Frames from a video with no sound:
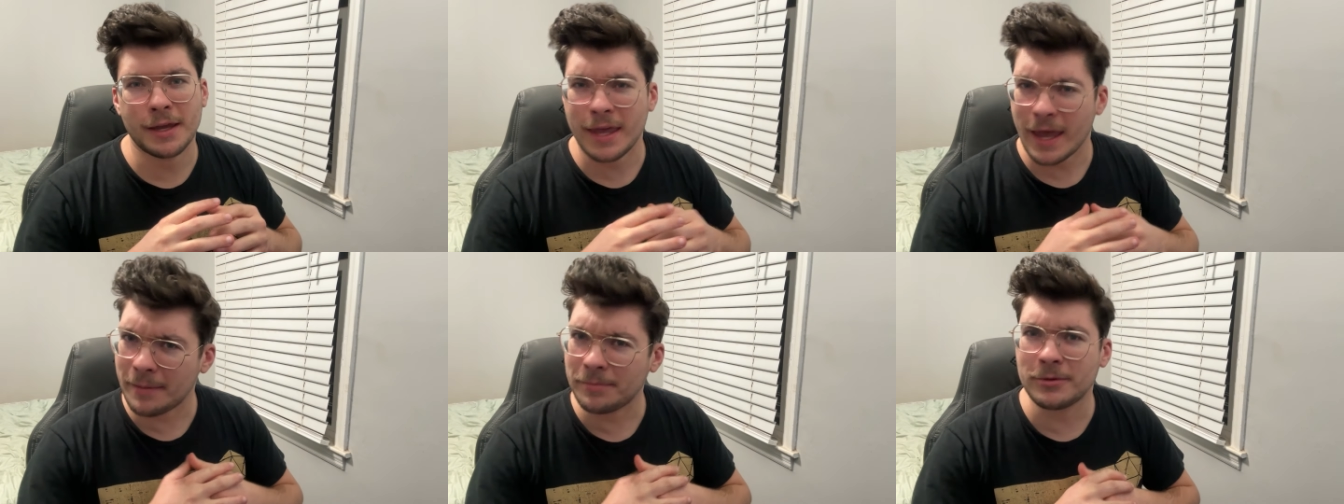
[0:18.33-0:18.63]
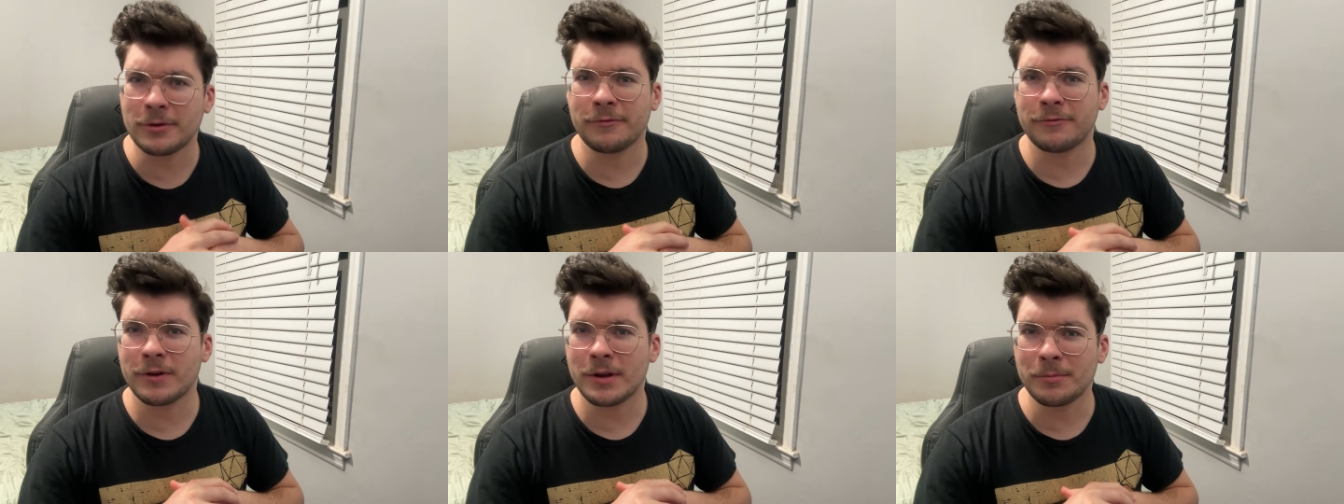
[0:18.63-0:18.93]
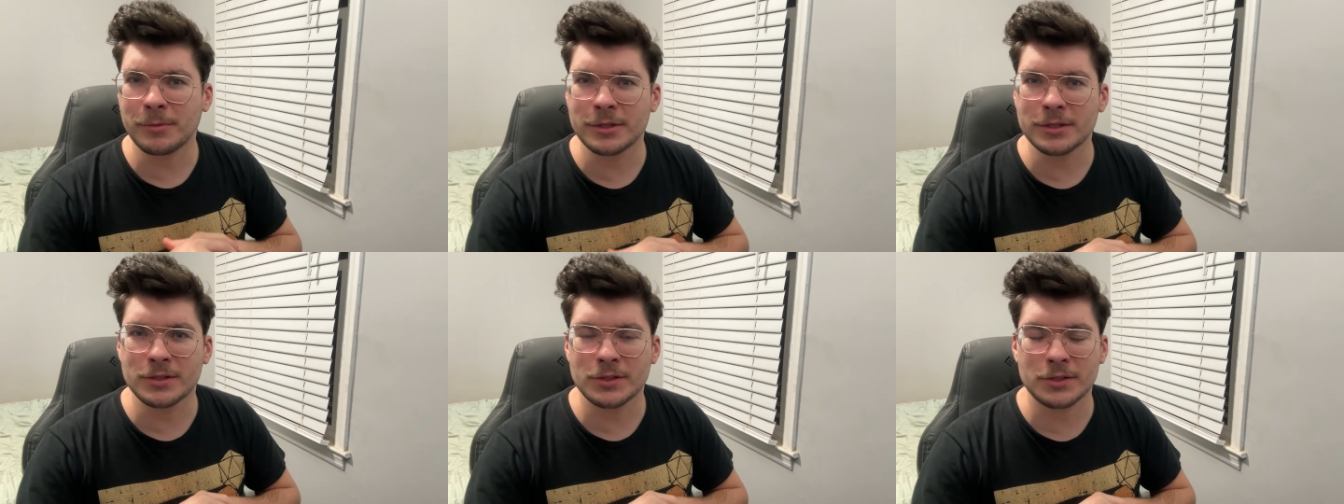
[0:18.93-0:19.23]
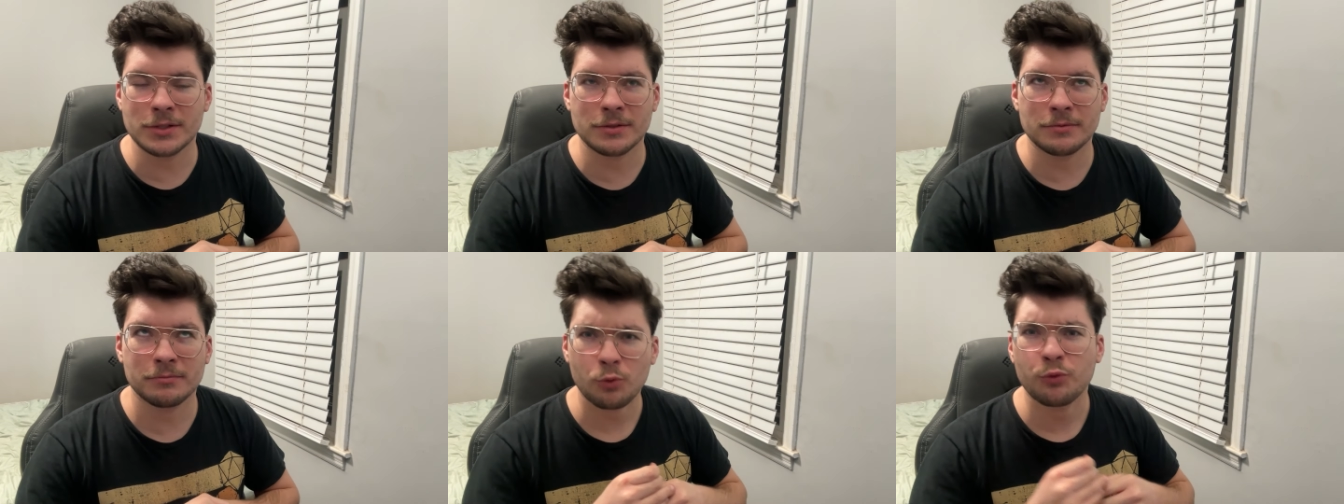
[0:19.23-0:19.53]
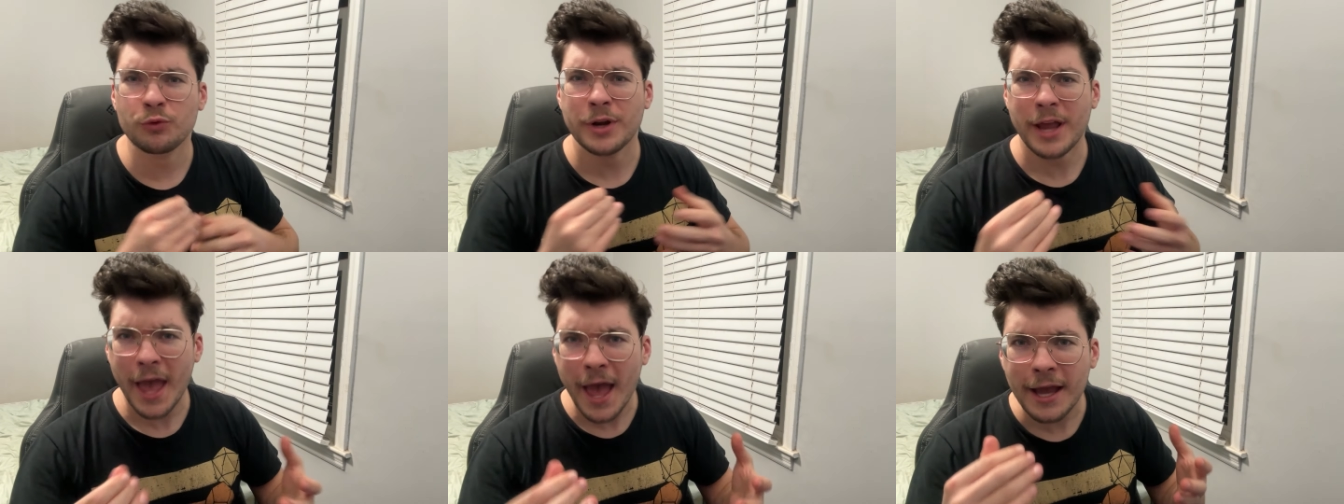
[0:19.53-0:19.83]
Captain Freeman's
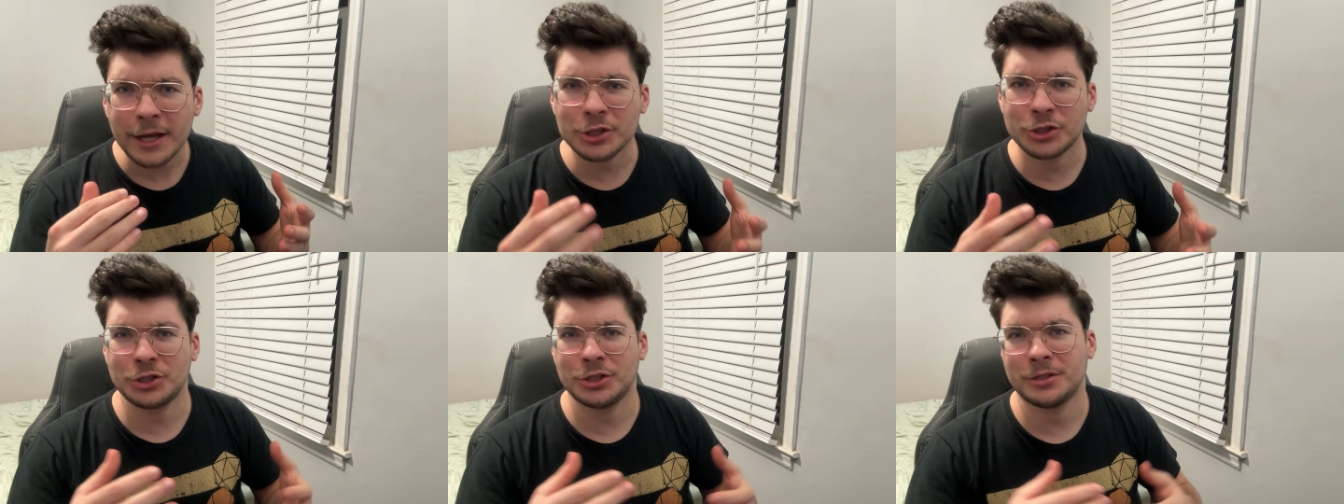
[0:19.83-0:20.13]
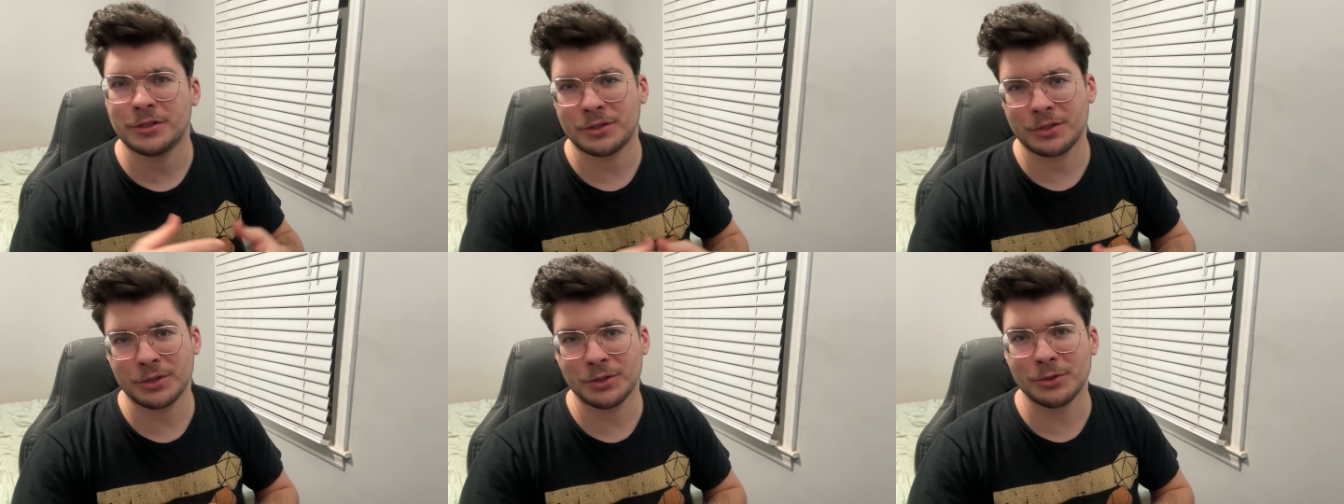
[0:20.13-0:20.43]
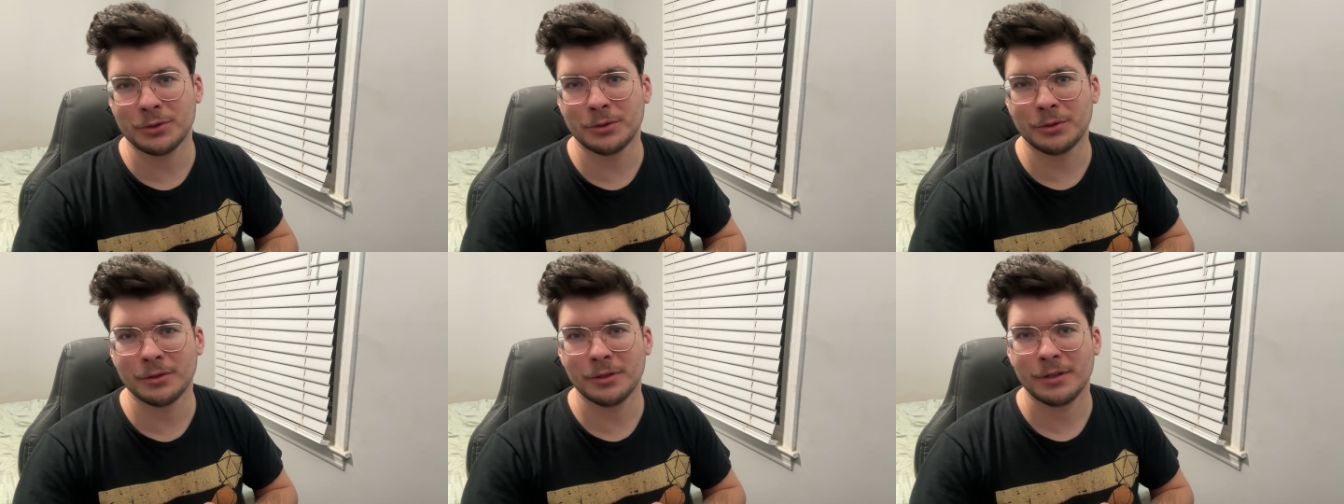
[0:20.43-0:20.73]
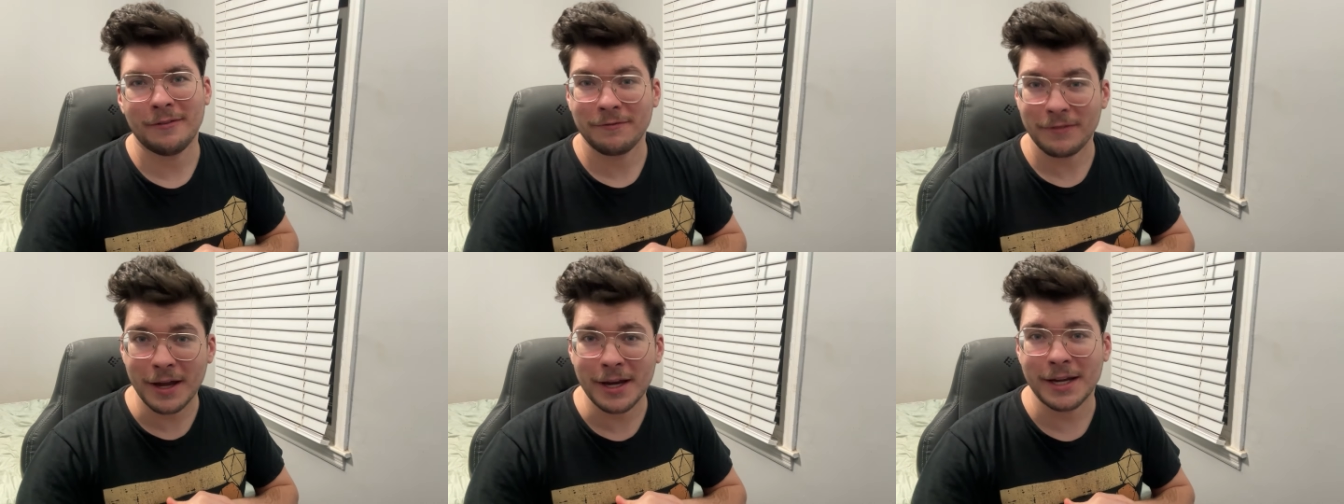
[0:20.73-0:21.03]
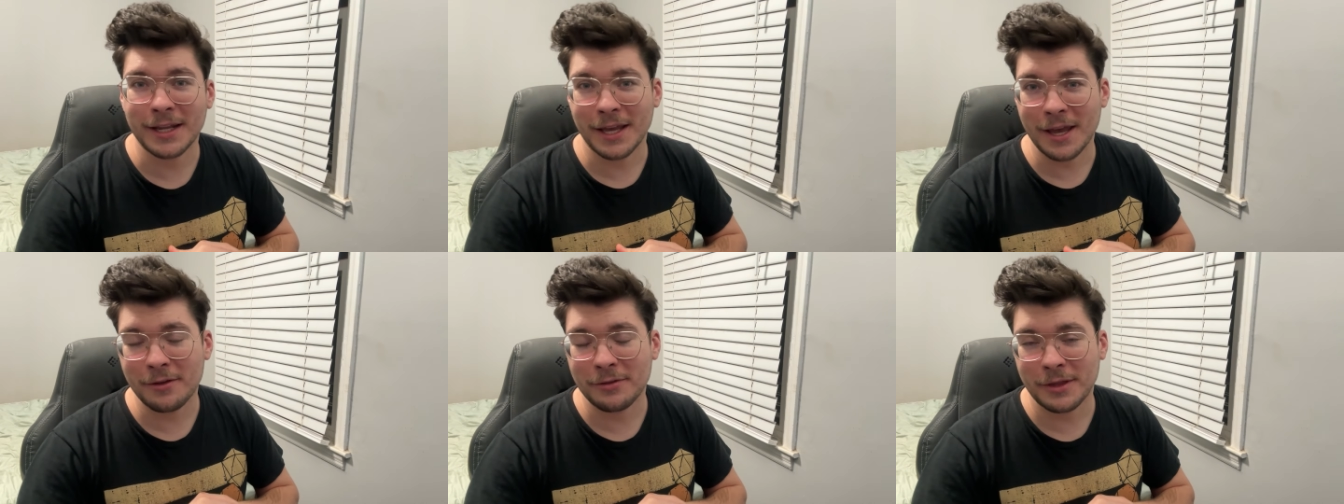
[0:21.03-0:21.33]
reaction to
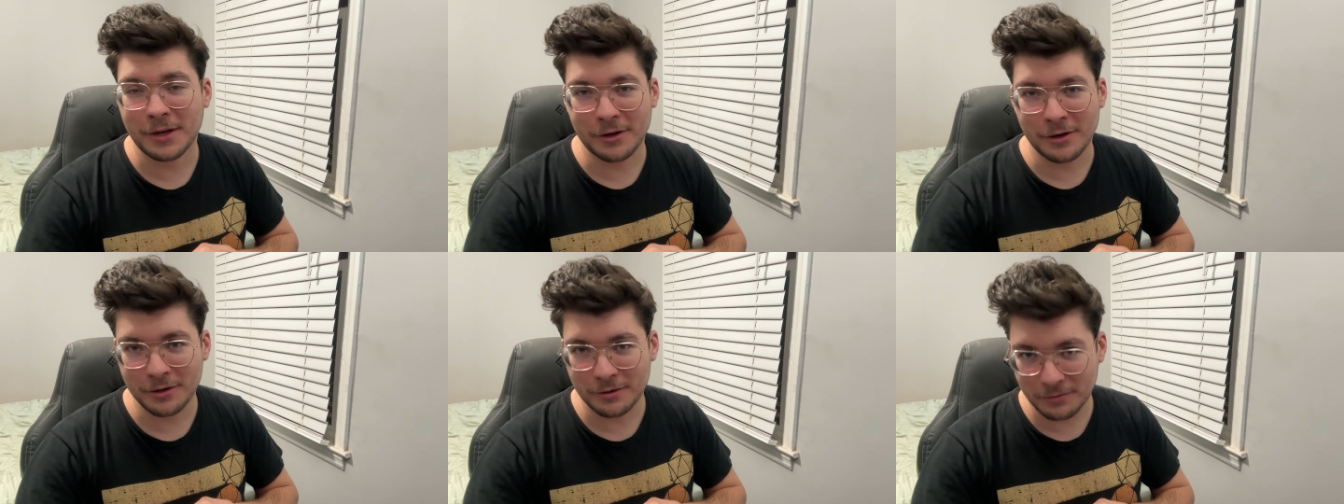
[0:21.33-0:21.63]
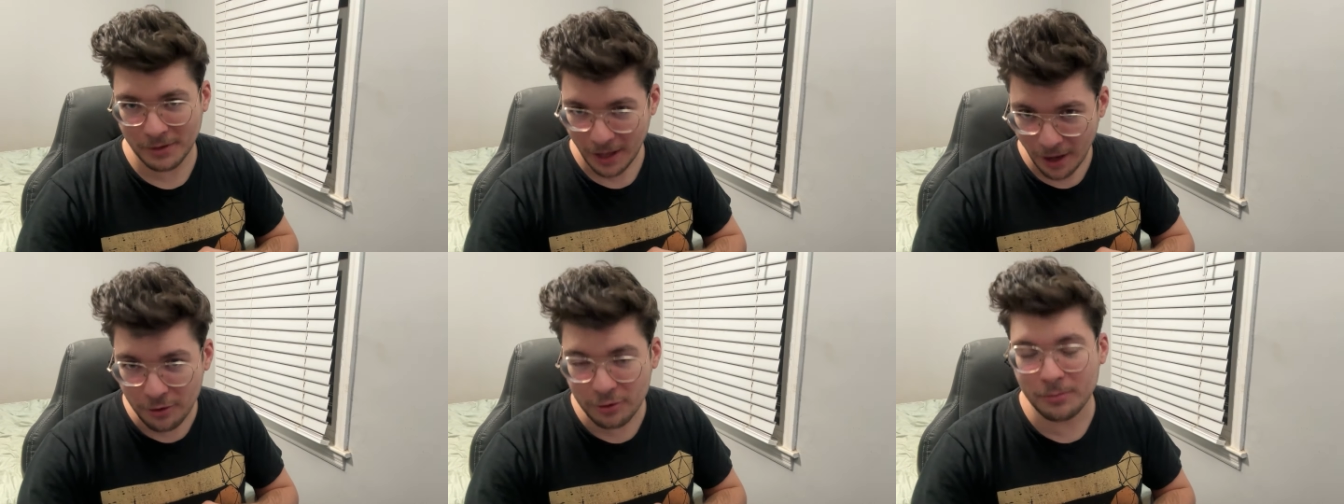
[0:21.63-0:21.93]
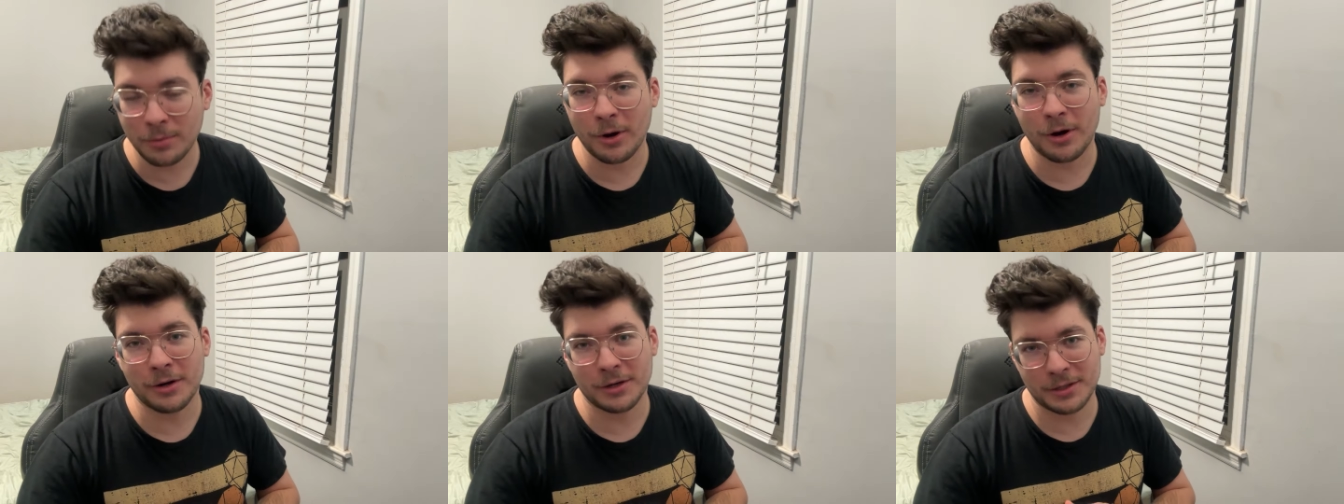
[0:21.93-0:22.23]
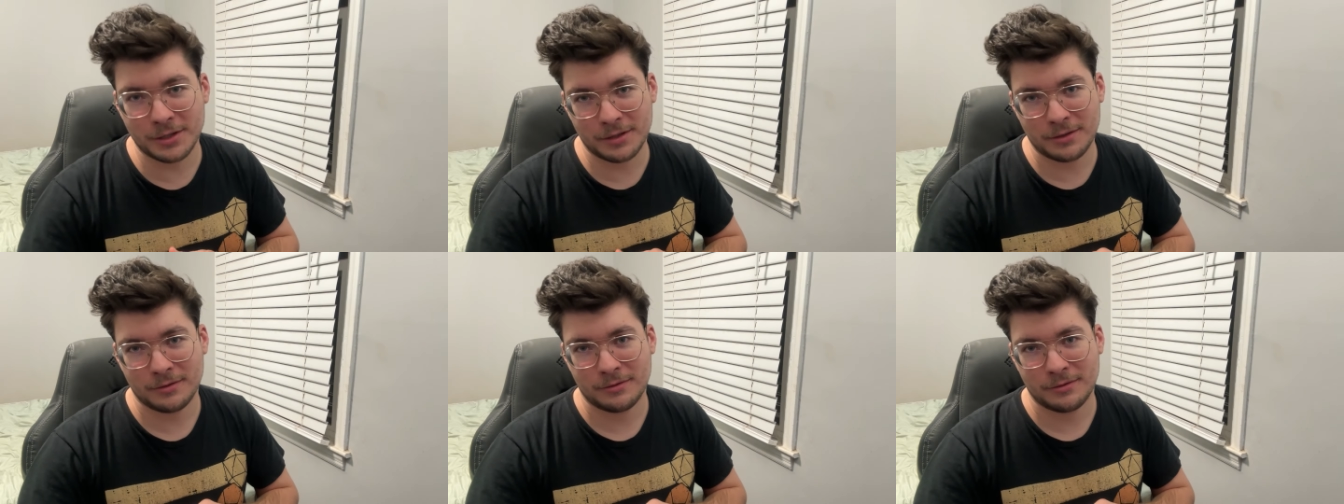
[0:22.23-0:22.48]
finding out that her counterpart,